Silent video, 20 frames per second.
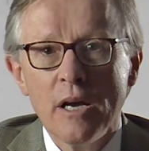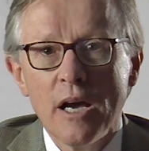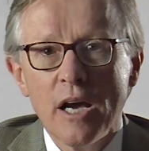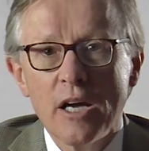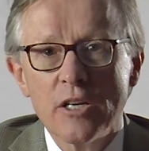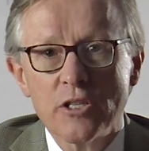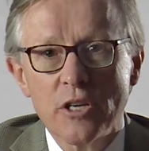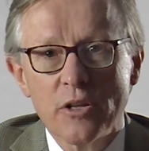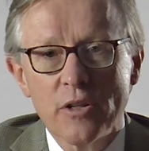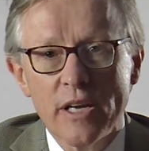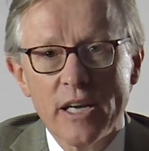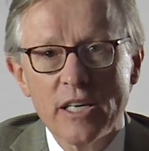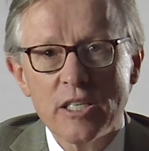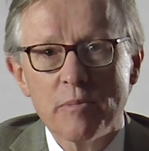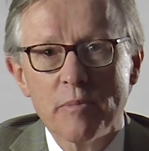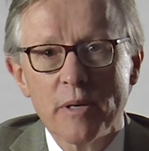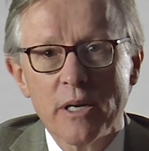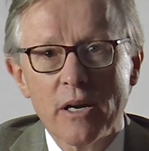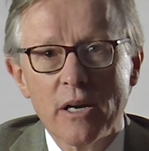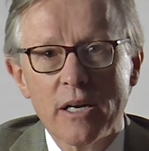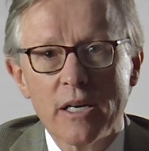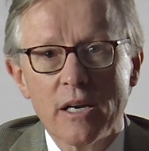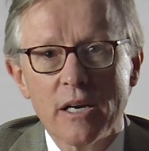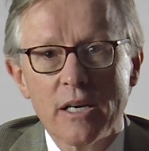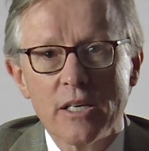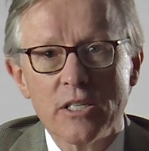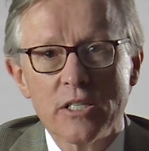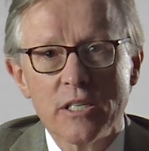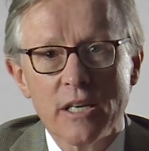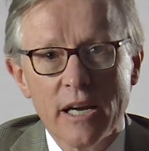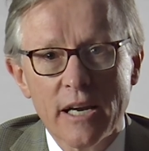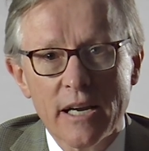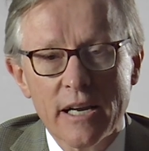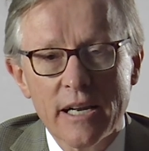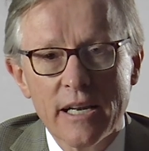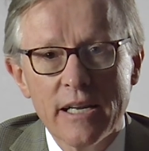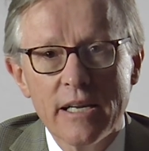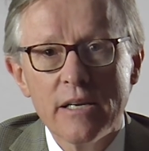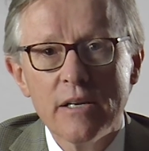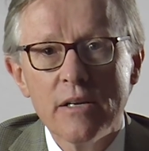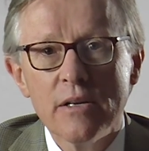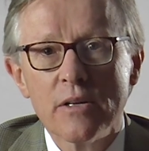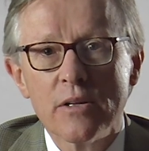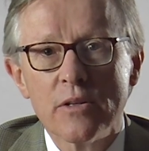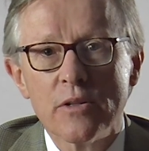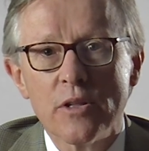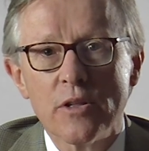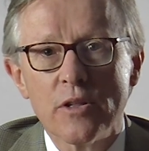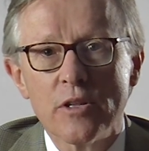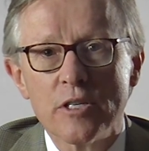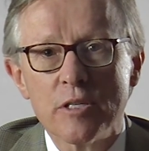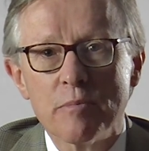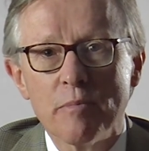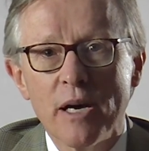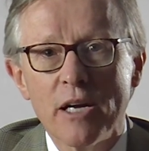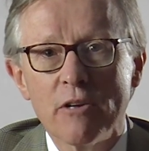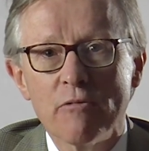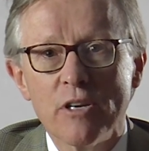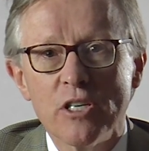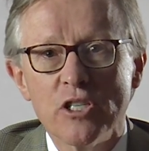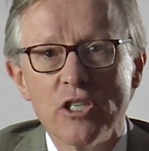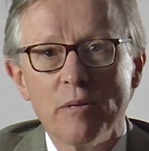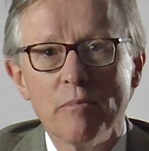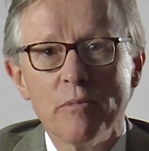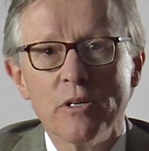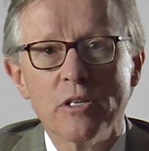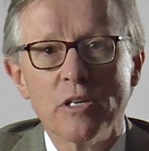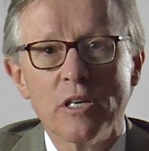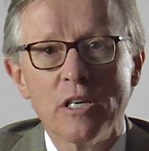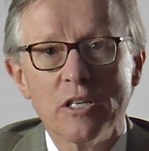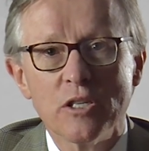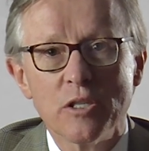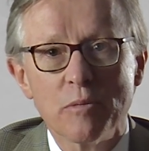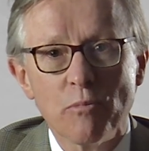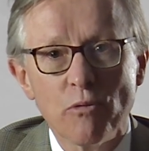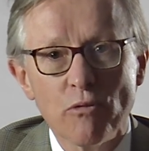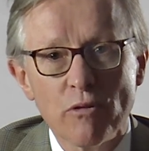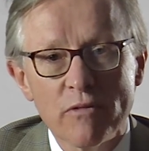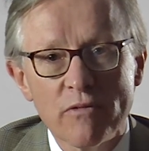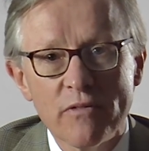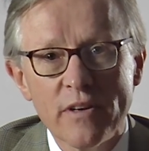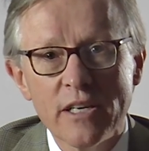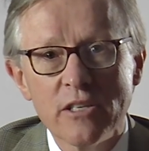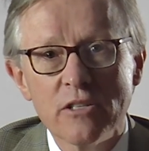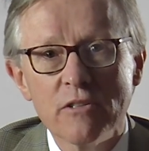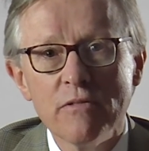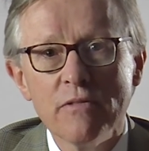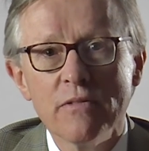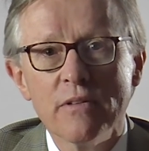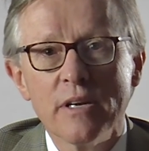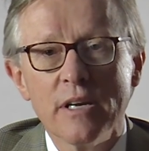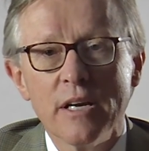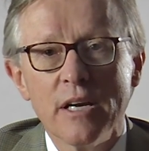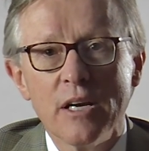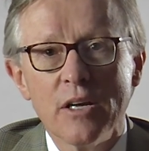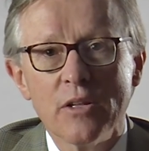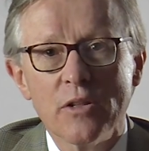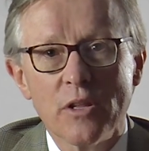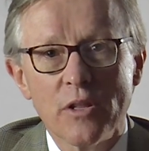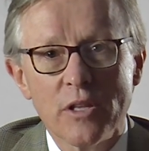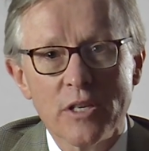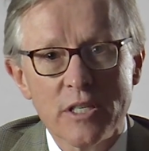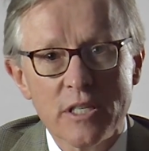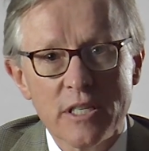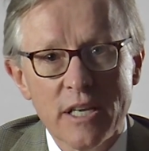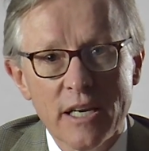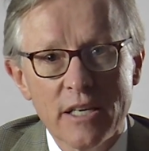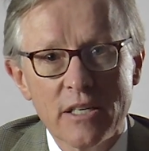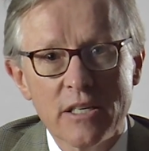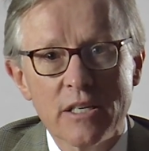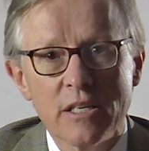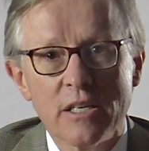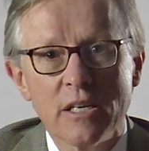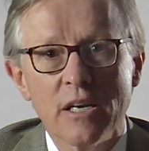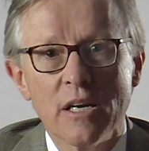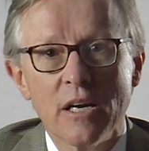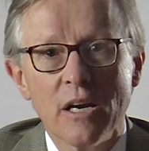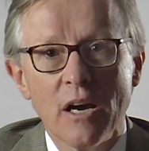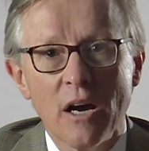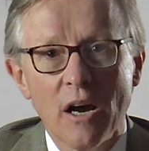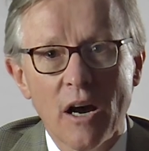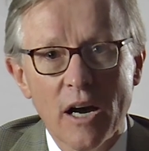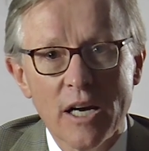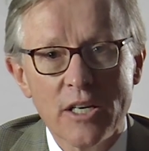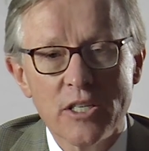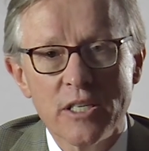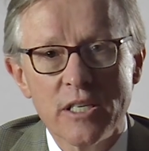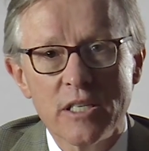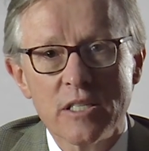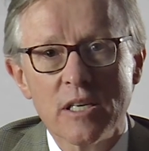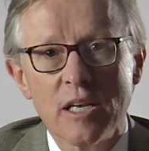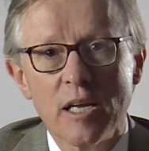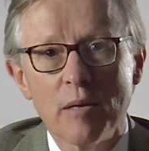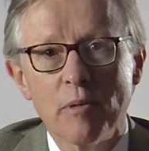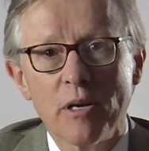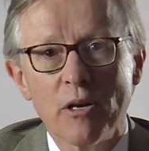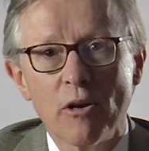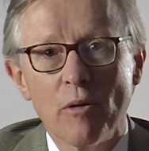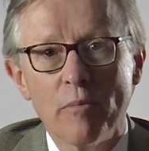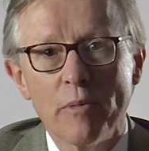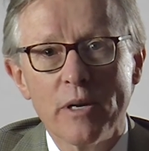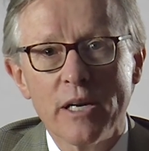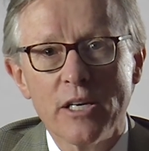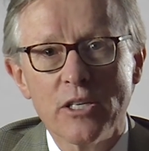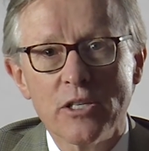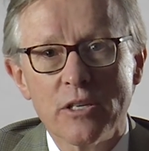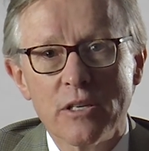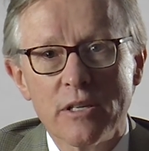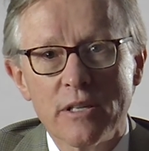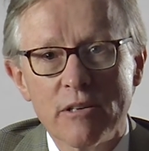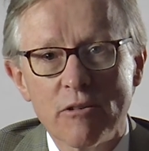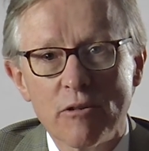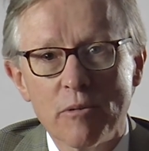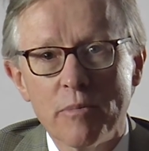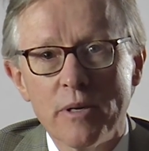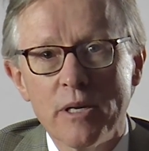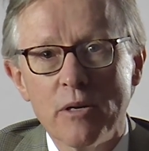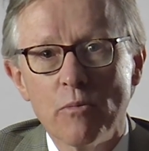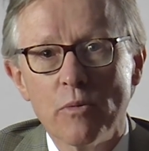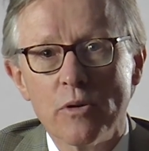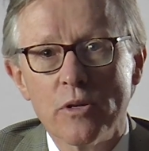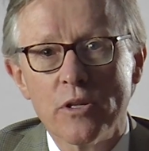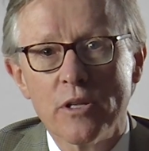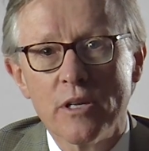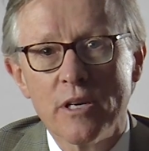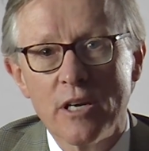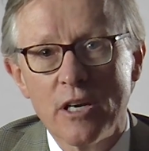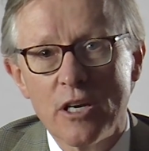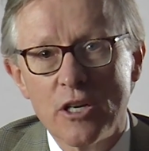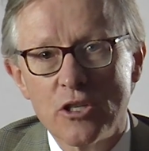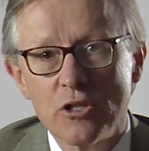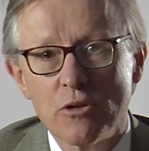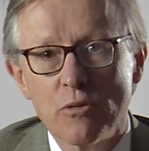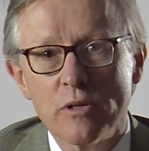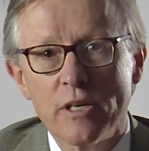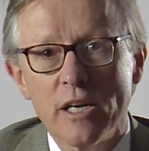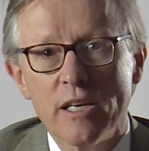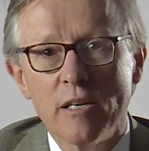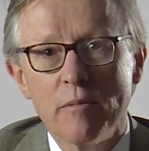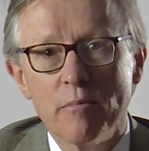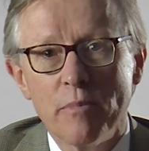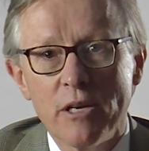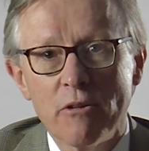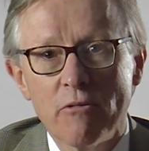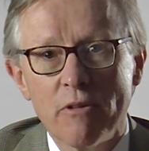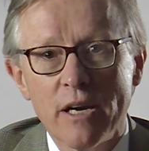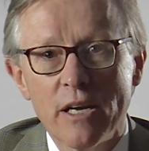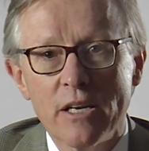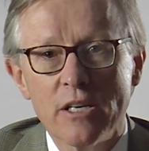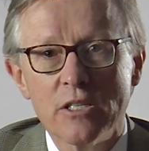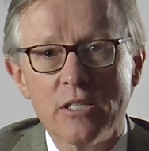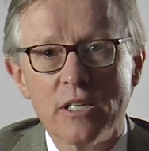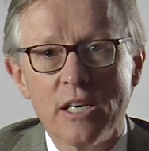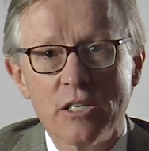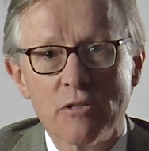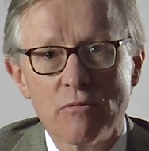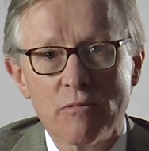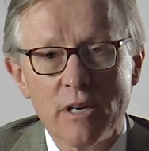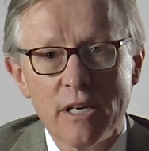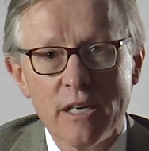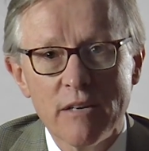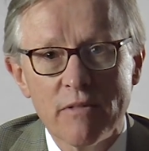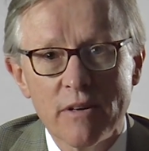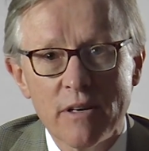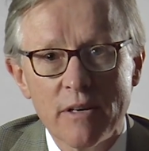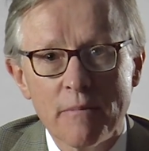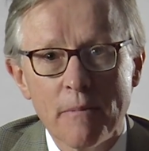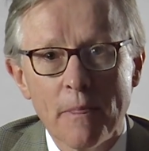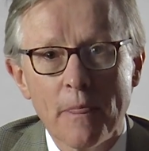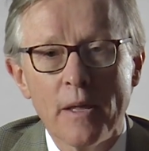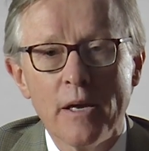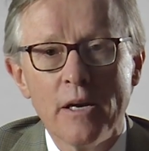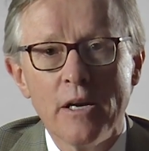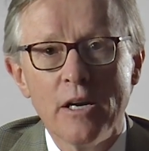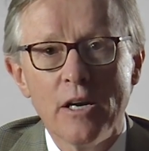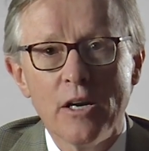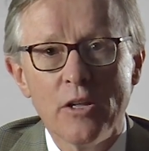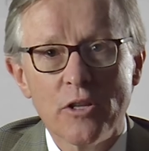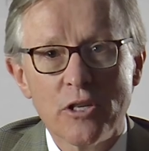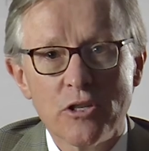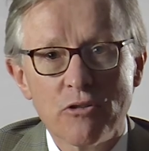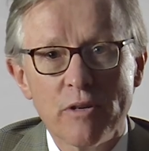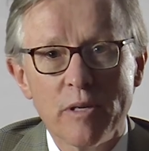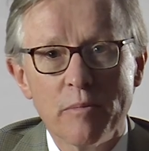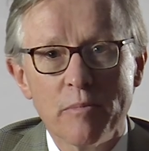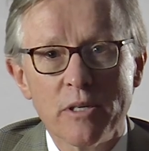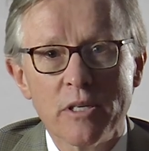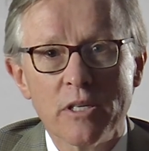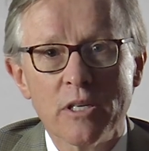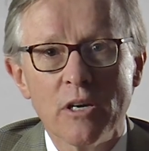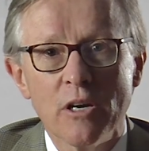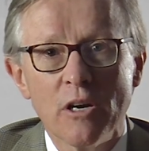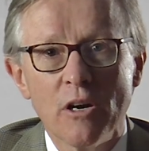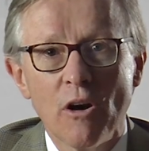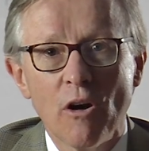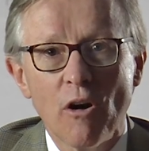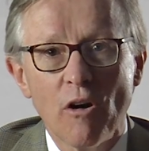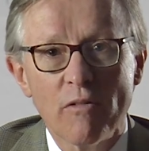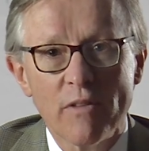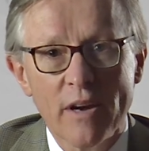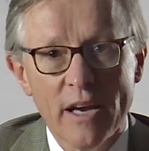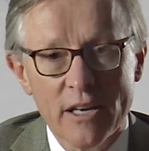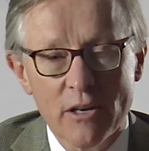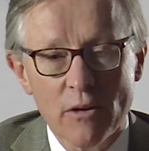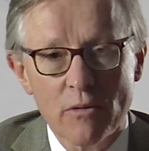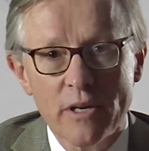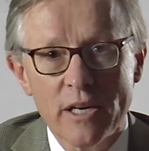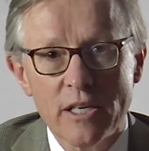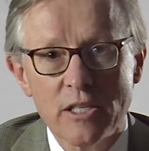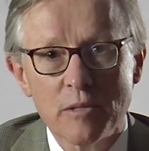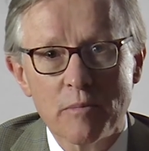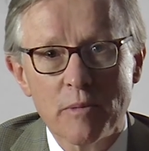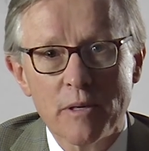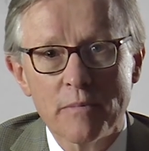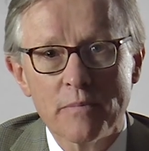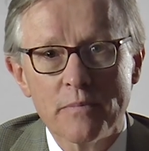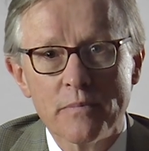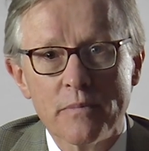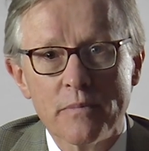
And so the asthma guidelines are clear that the SMART regime is more effective than the standard ICS LABA combination therapy with a short-acting beta-agonist as reliever in the treatment of adult asthma.